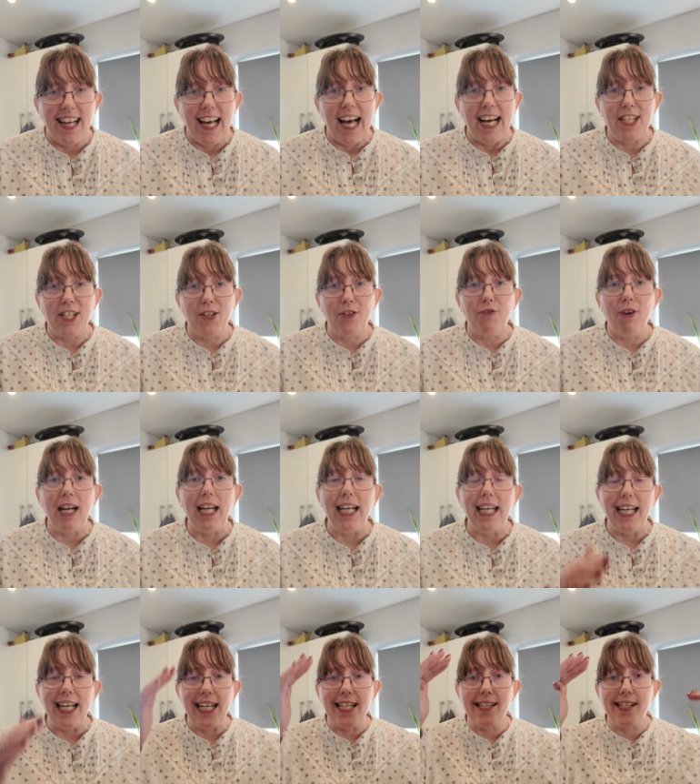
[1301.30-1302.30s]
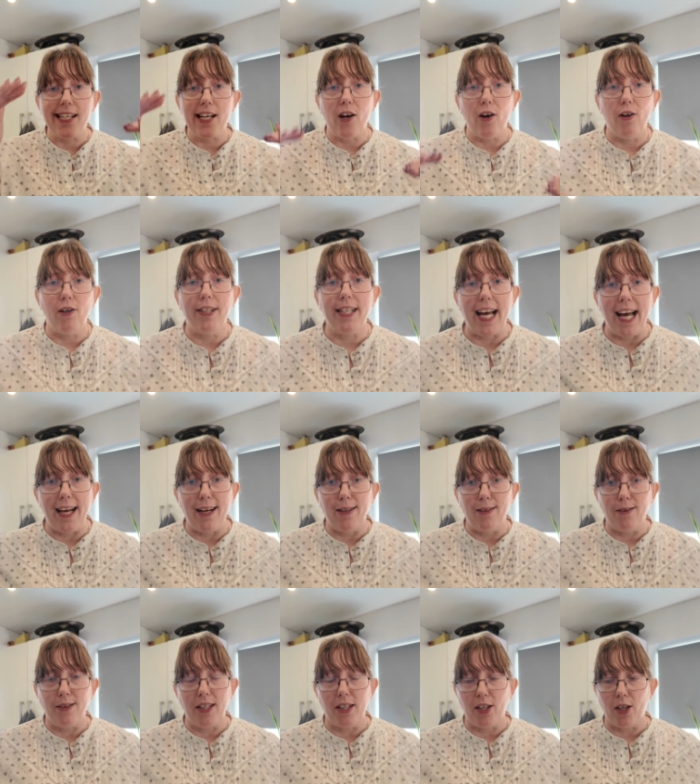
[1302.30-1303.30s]
I should really list it all
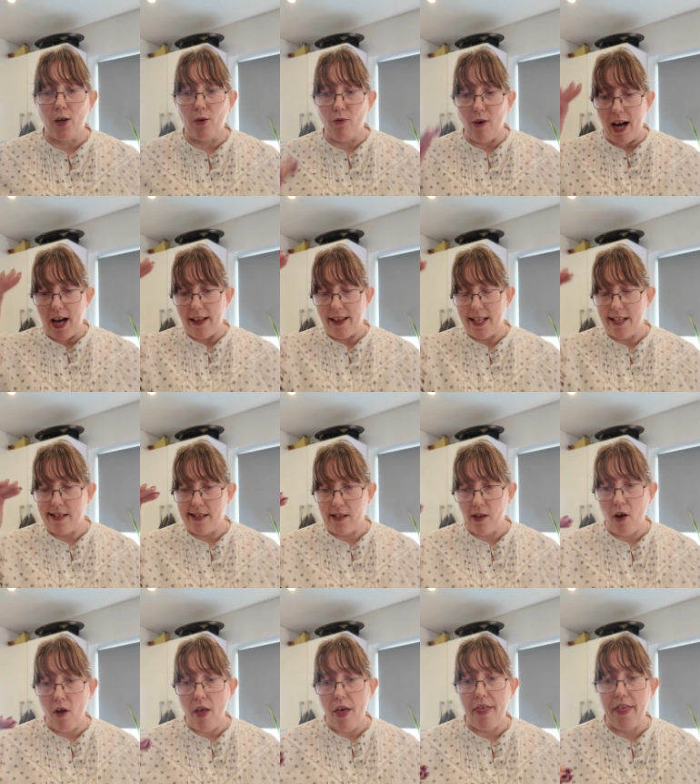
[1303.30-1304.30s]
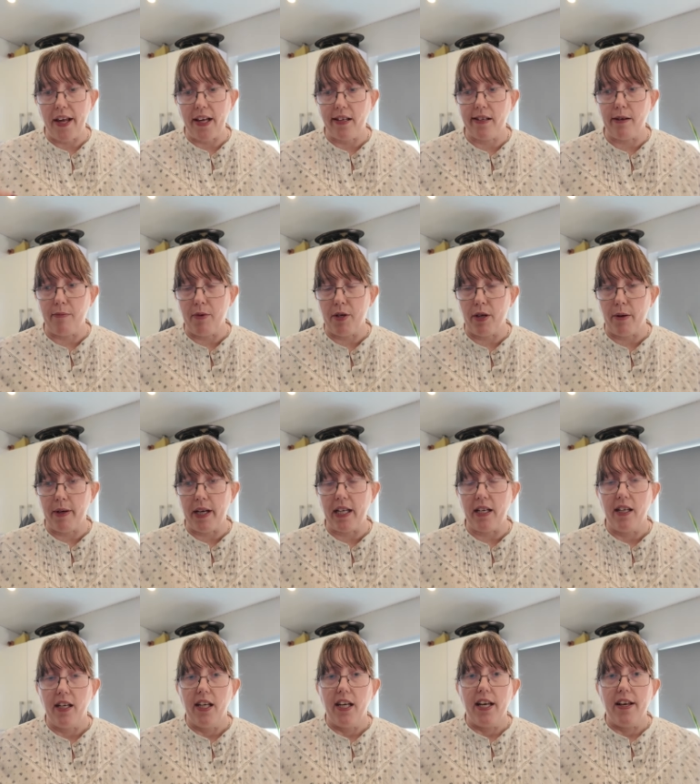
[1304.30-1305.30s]
down and go, right, this is all the things I'm doing.
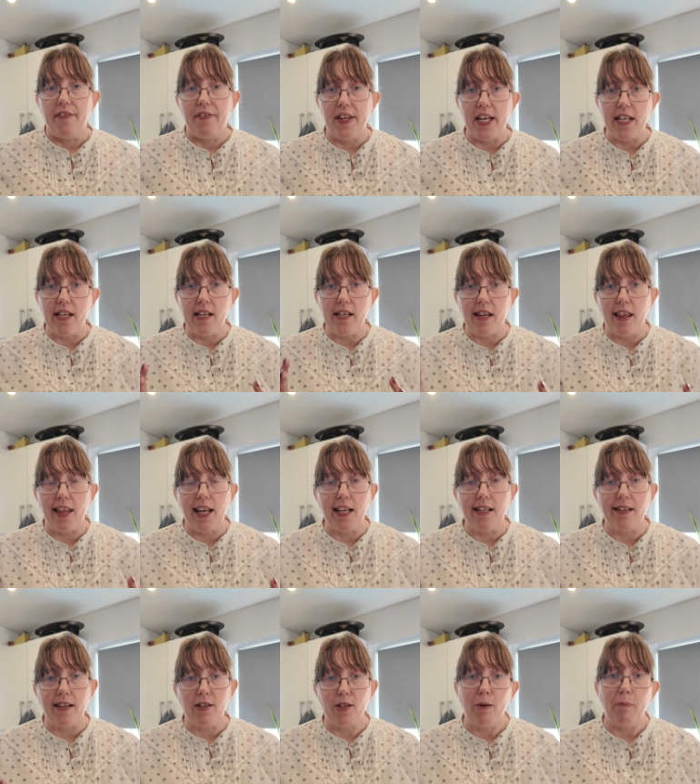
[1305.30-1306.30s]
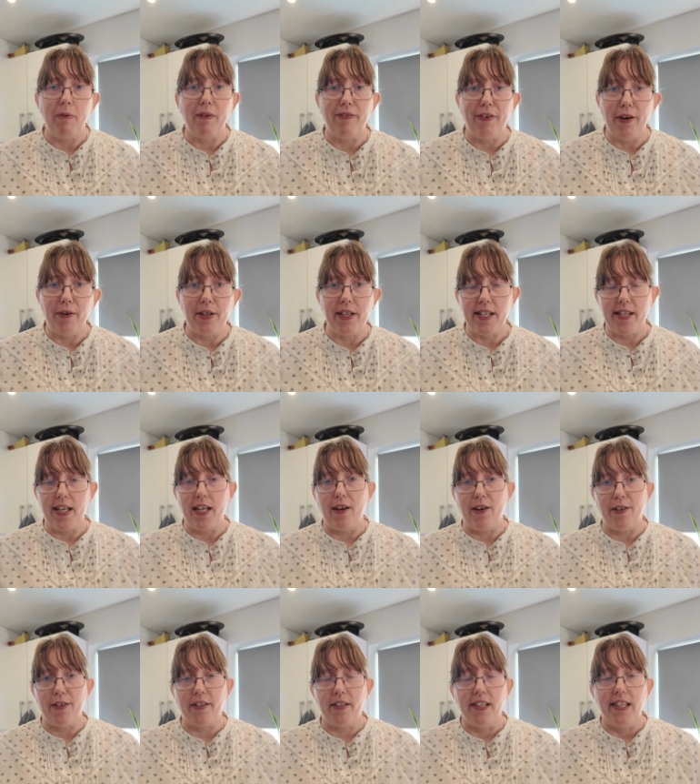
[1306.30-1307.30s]
This is the things I should be focusing
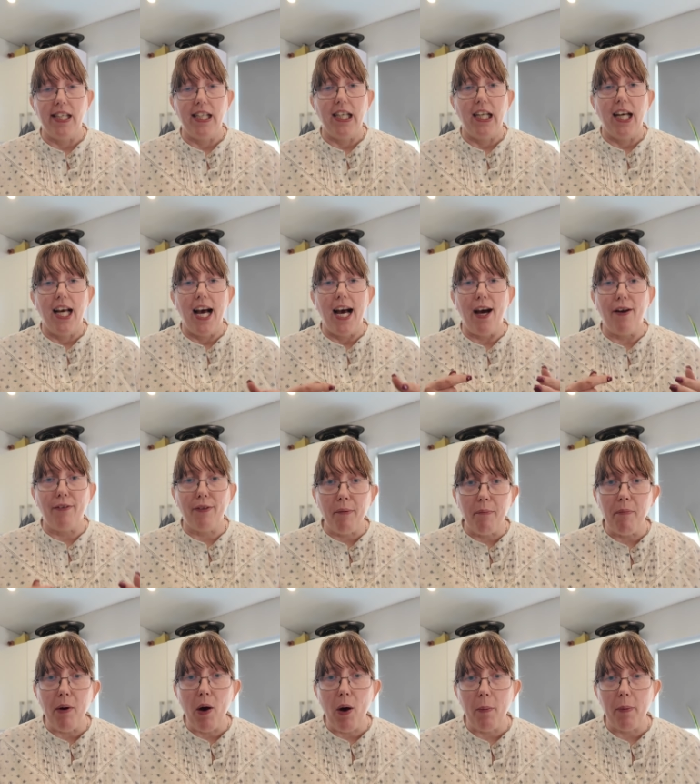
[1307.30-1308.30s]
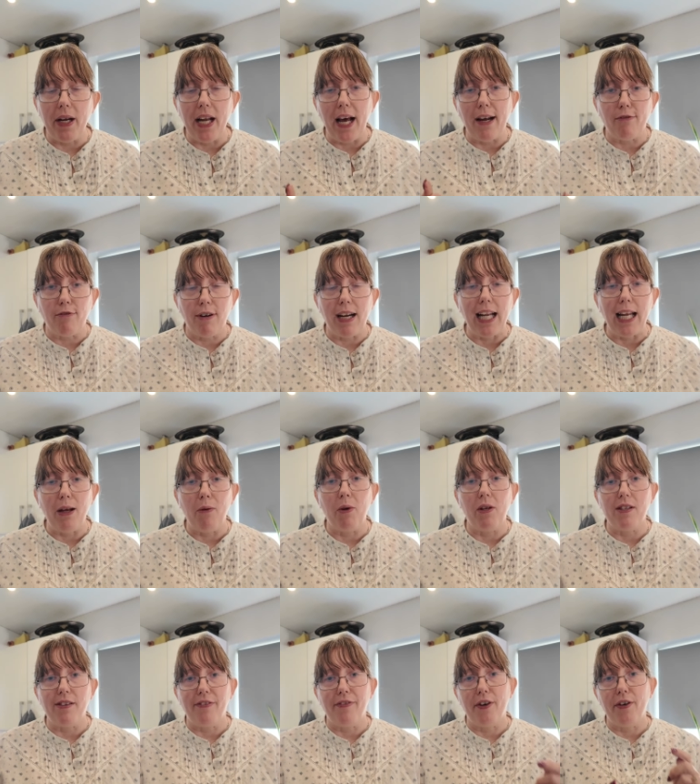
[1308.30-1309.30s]
on. At the moment, I really
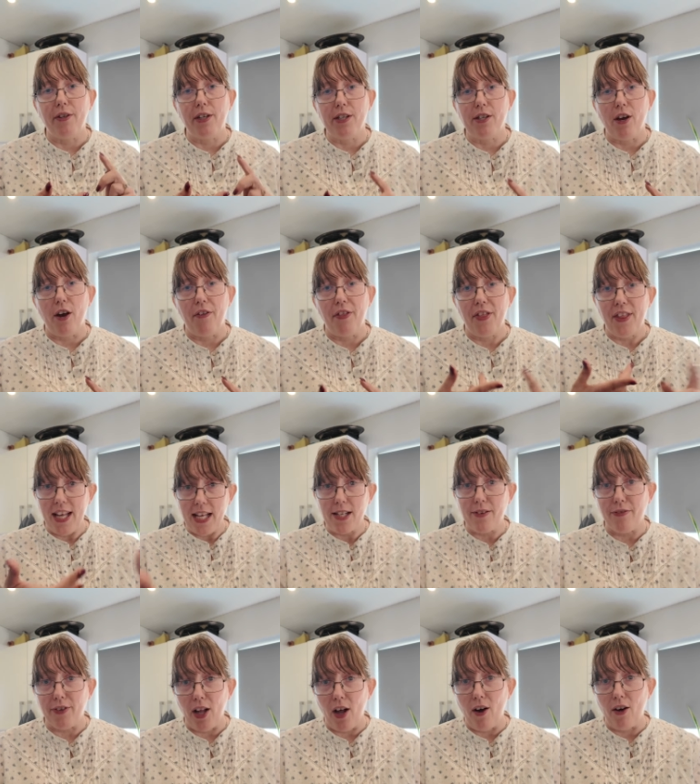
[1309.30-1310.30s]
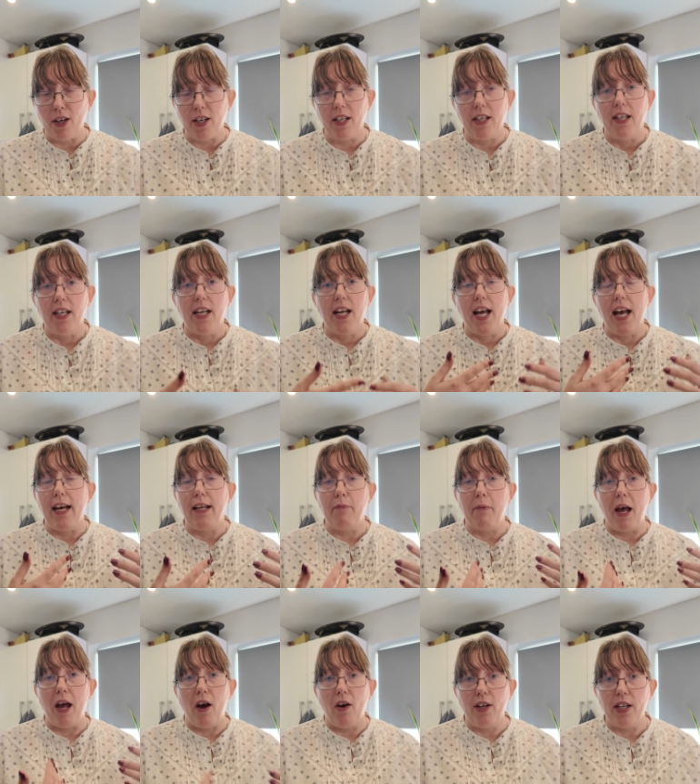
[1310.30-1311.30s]
want to focus on this vlog and
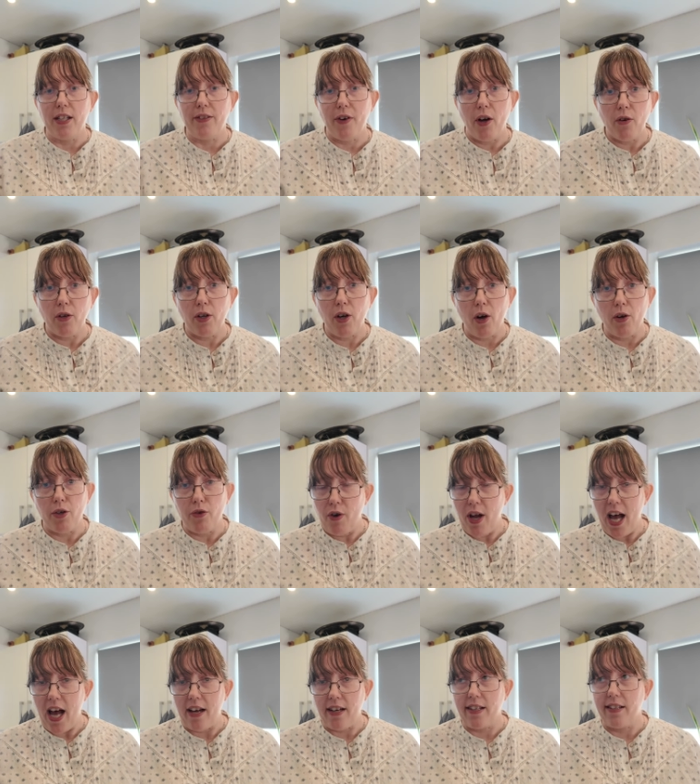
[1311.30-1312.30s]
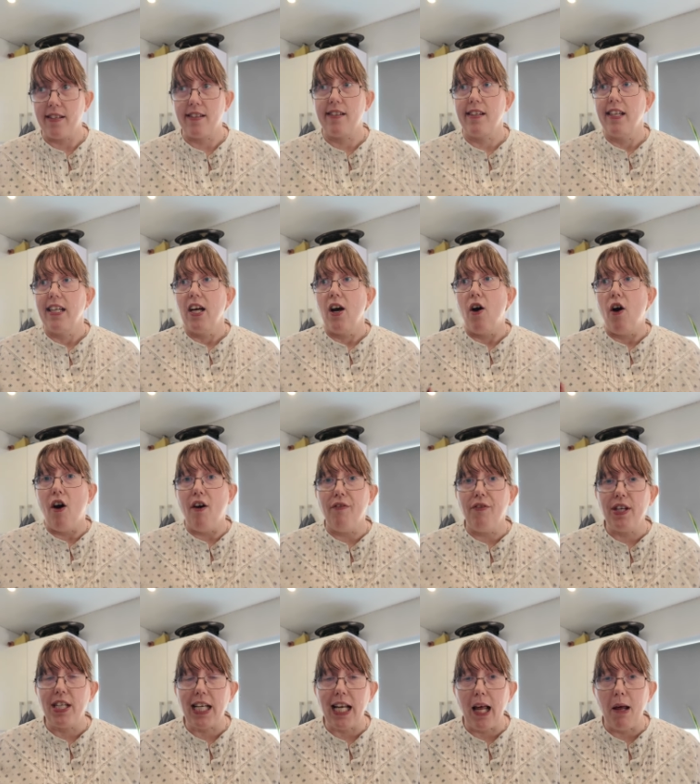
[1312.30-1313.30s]
my Honest Vocal Coach Reacts.
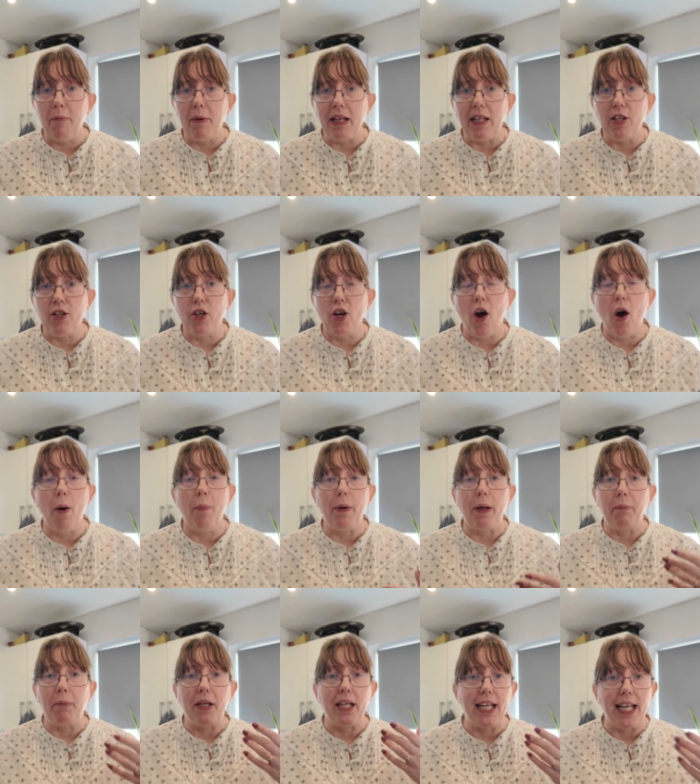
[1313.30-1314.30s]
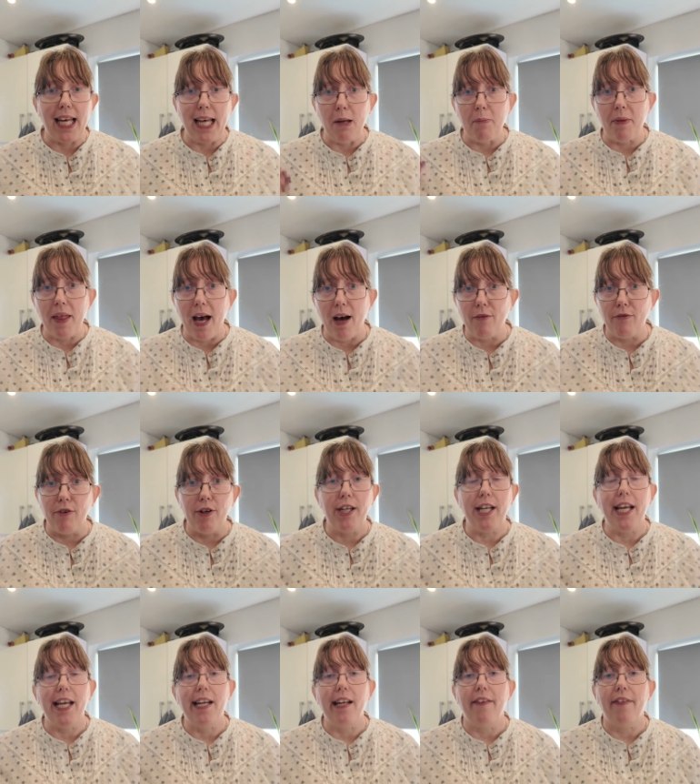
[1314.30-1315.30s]
Obviously, I'm in the shop and I'm going to keep that
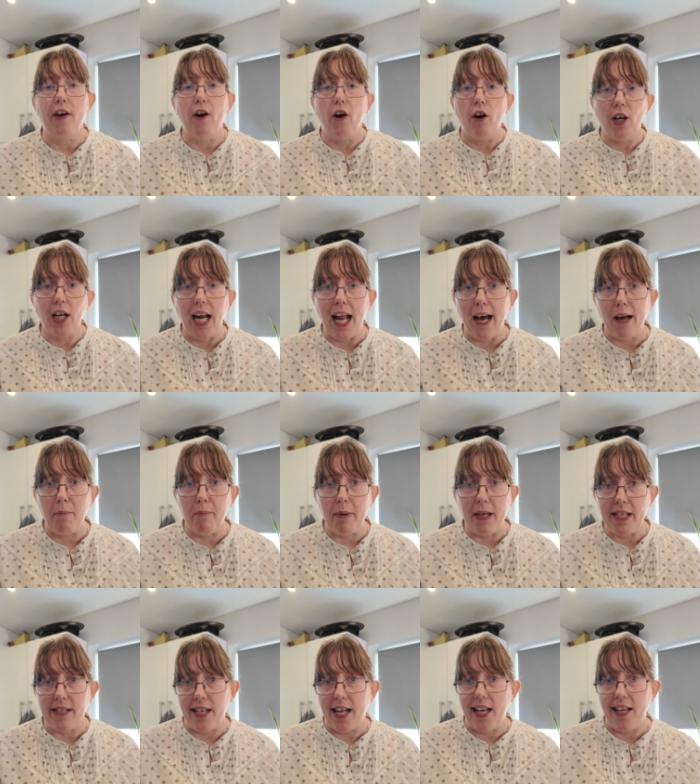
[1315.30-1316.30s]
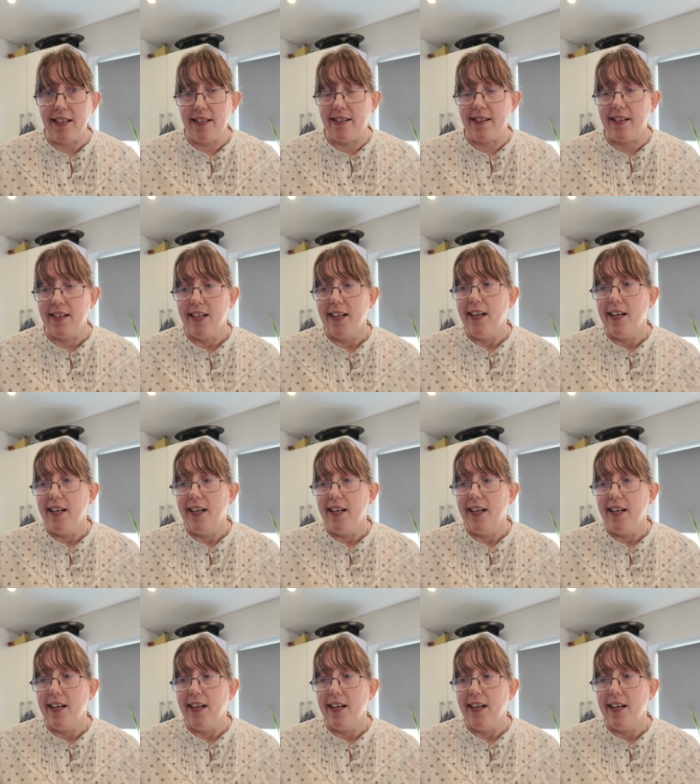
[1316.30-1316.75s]
running and the online business.